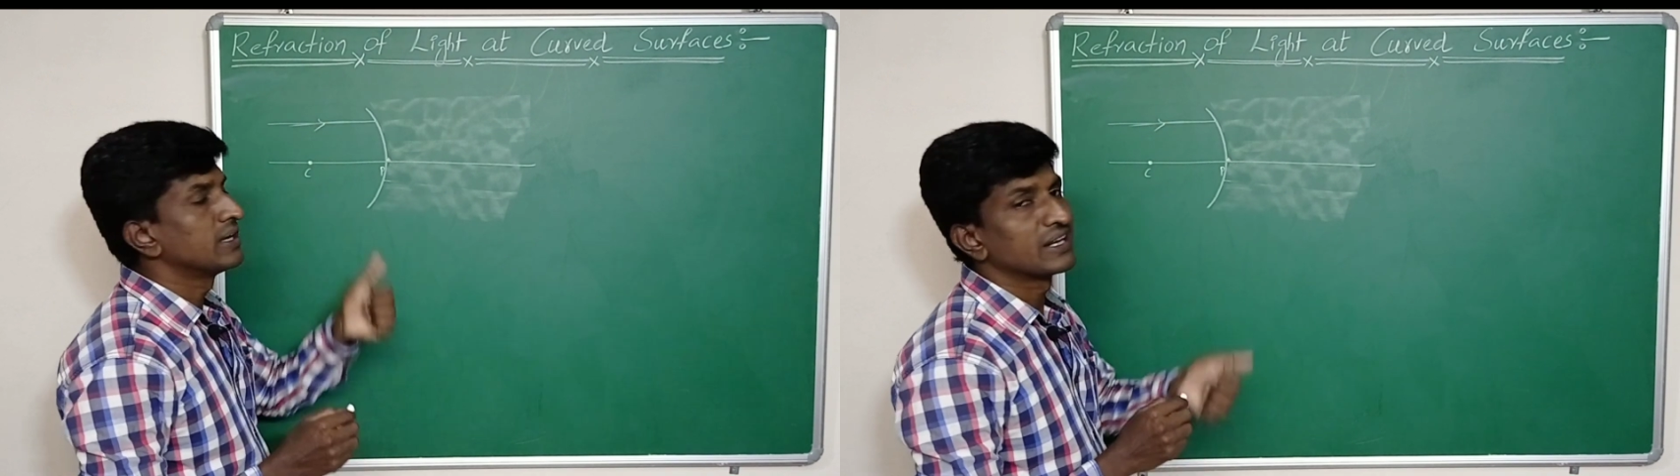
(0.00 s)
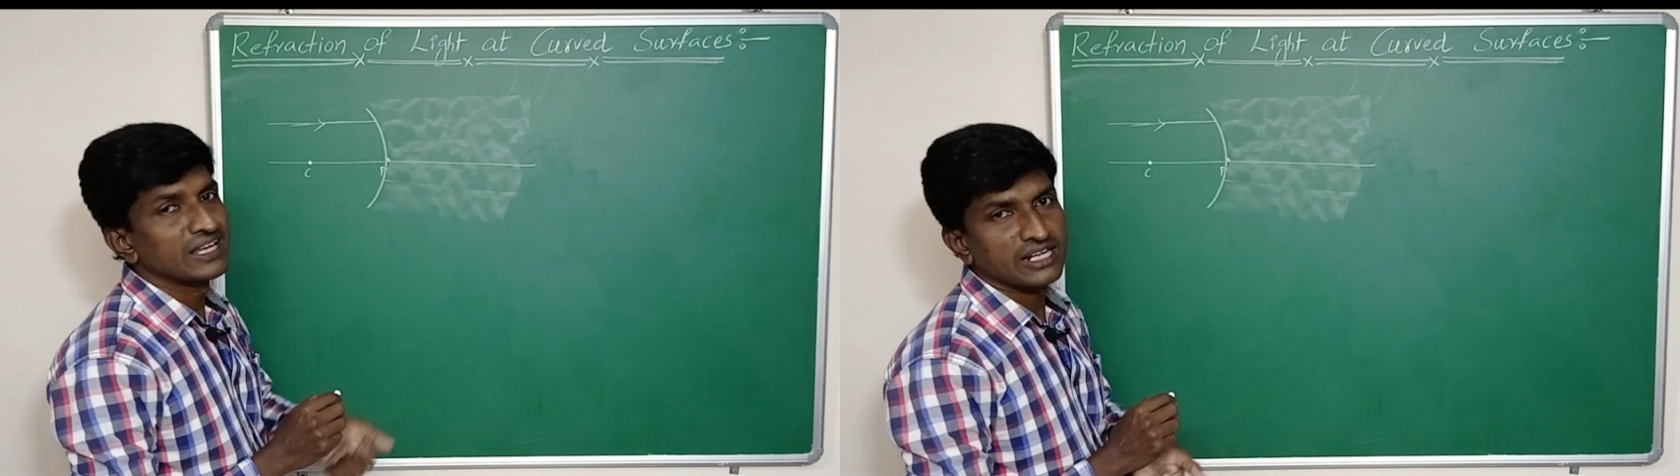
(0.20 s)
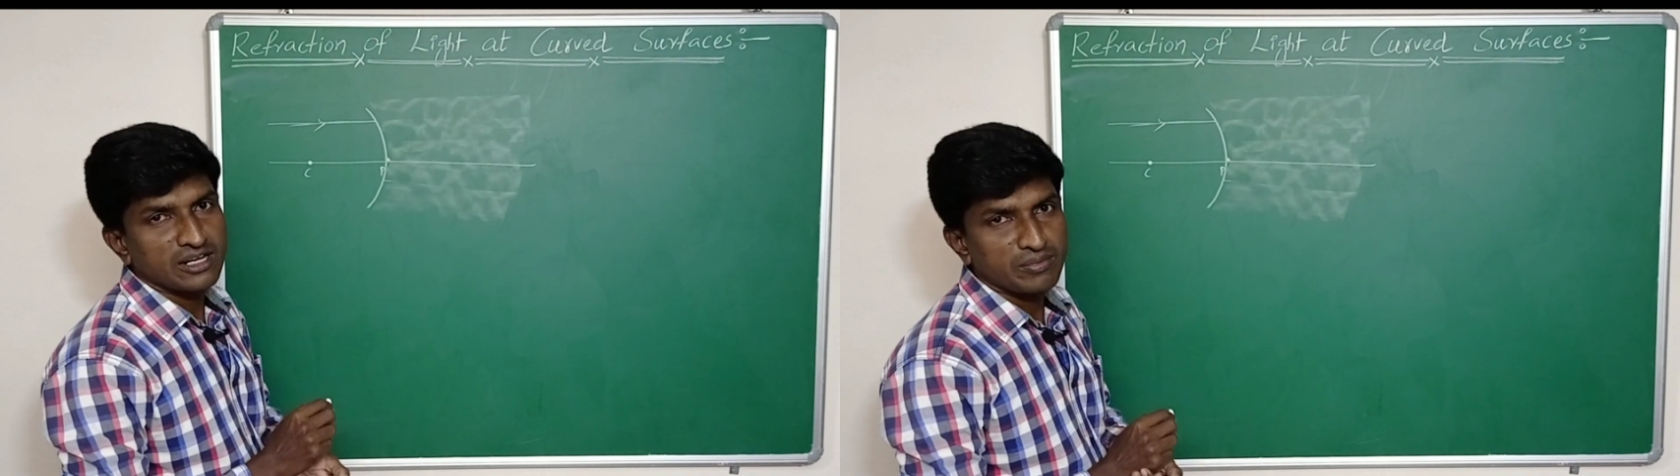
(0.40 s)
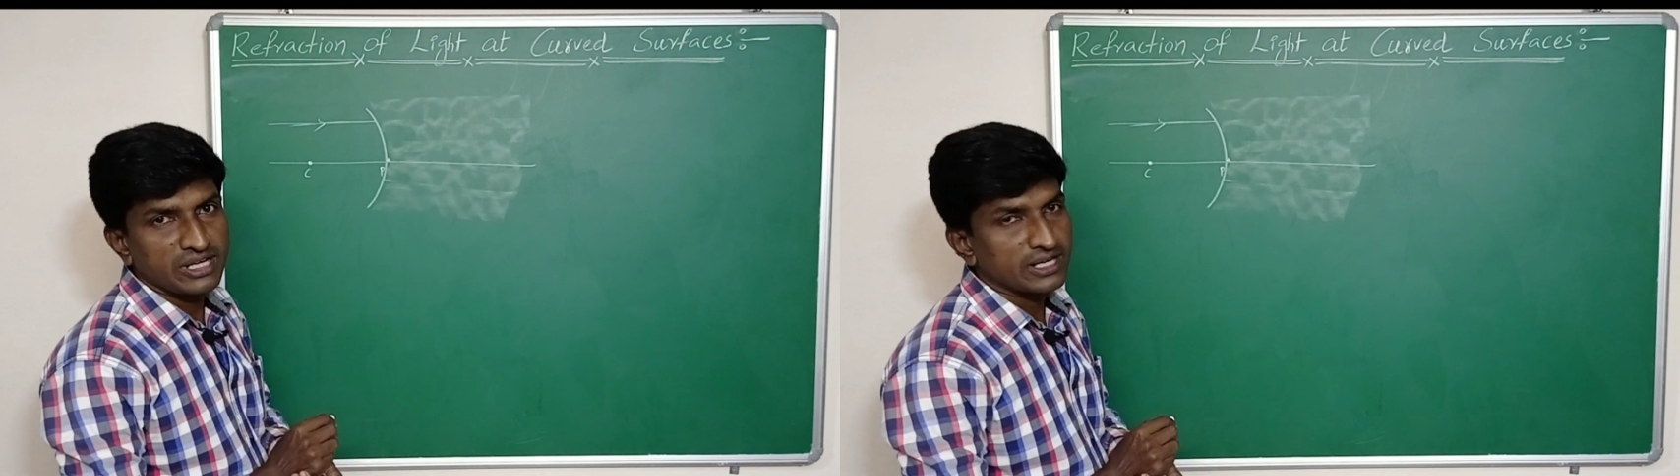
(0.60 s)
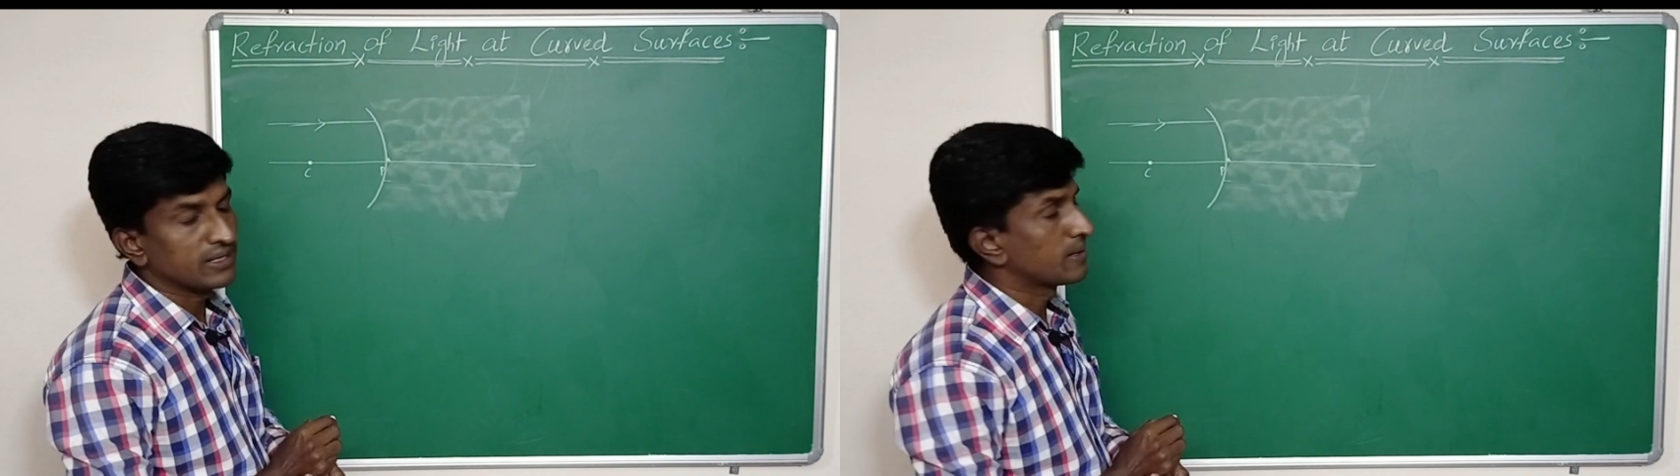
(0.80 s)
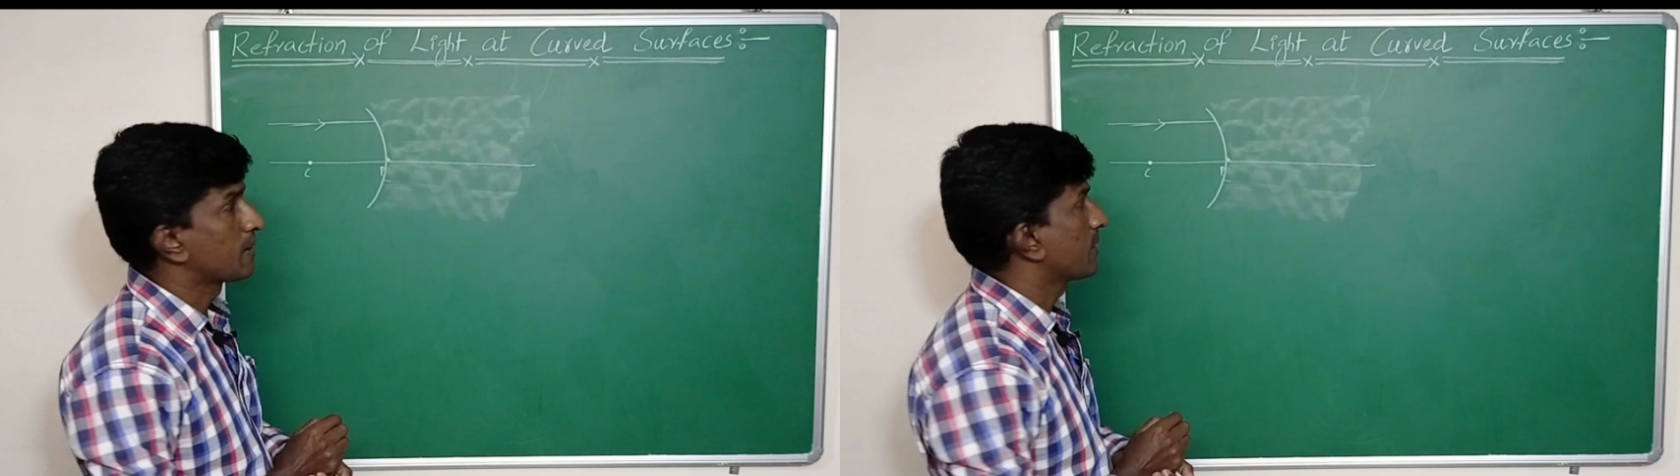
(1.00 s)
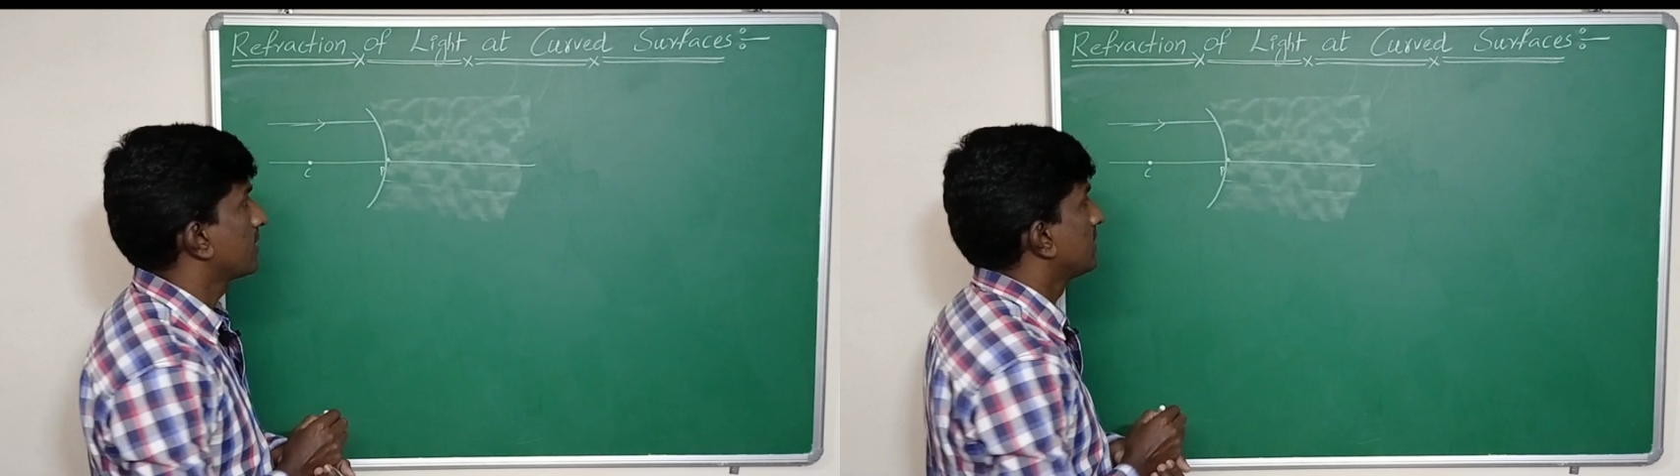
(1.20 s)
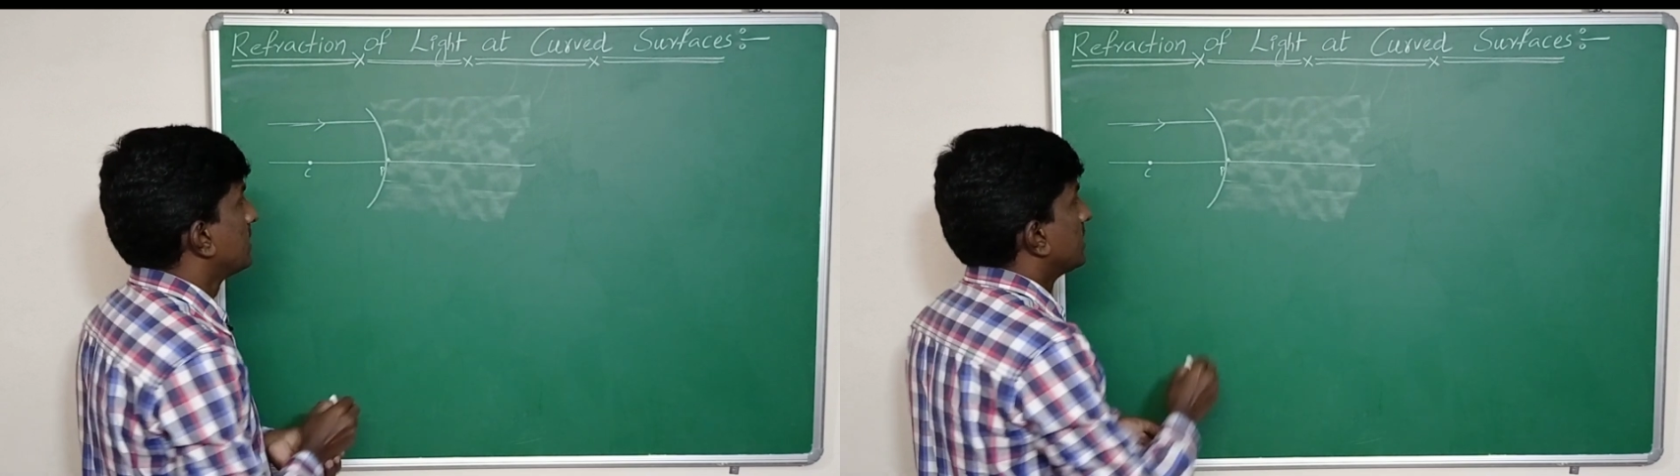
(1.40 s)
rarer media.
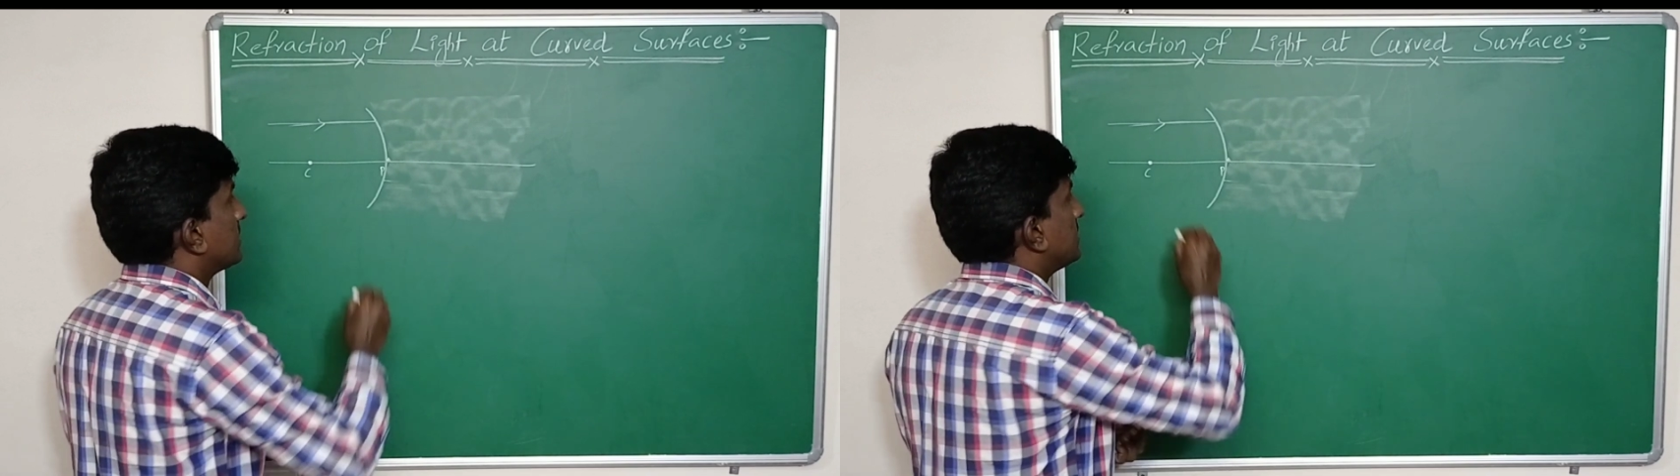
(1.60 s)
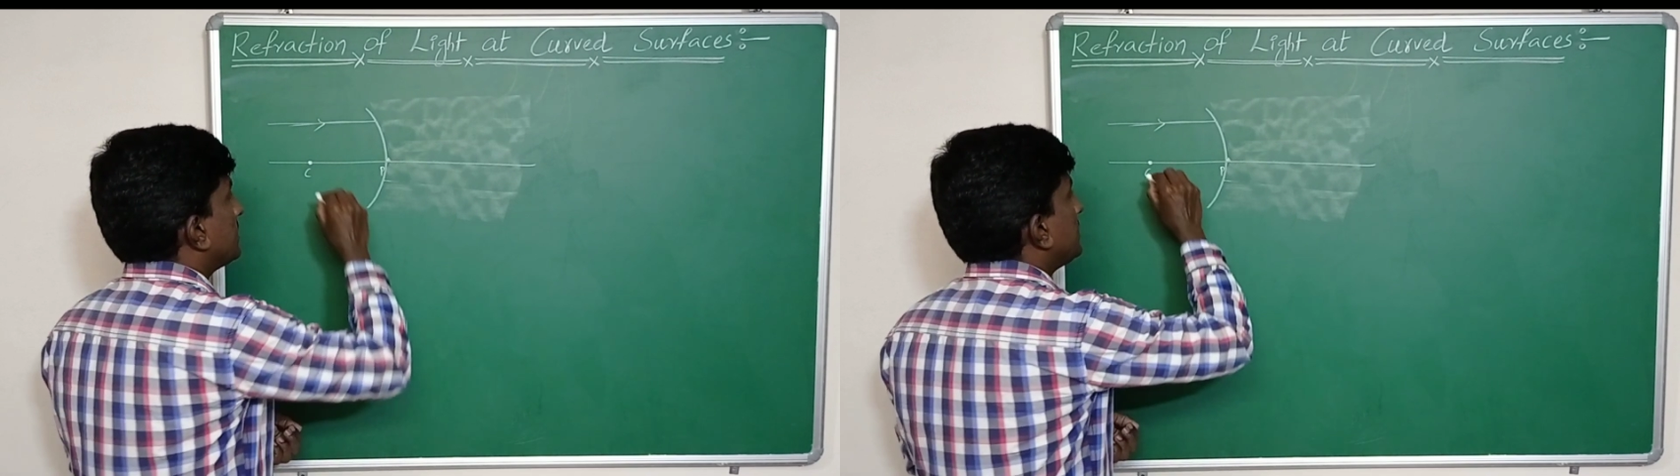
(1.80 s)
Then